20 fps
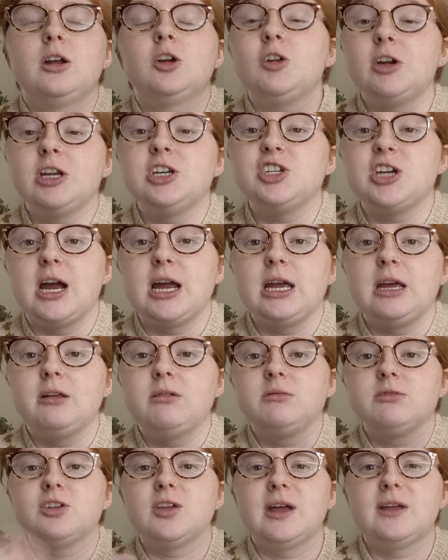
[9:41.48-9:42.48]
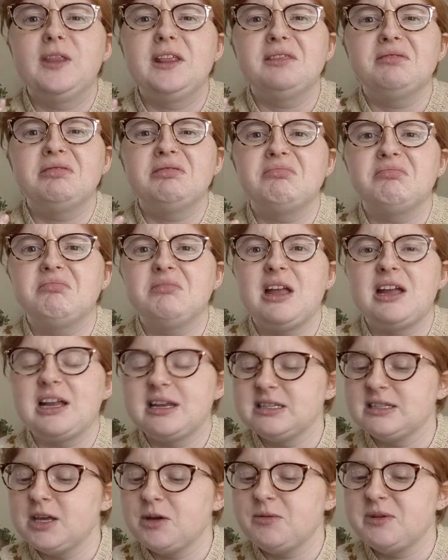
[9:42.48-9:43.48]
Green Giant. So I
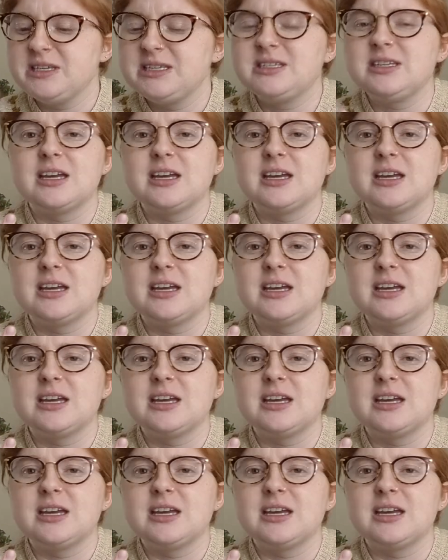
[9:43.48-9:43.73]
guess that was